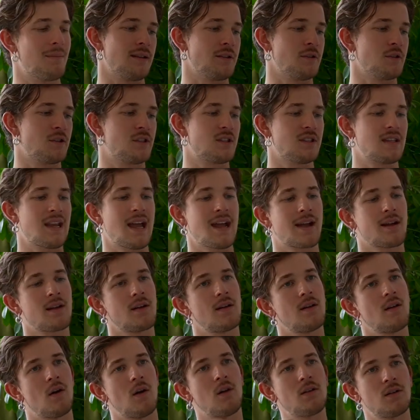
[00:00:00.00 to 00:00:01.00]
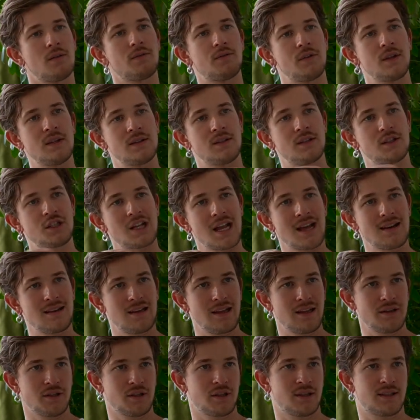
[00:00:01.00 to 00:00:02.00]
And you stack all of these
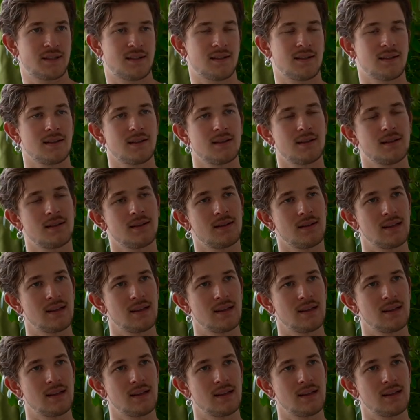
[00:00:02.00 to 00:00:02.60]
chain links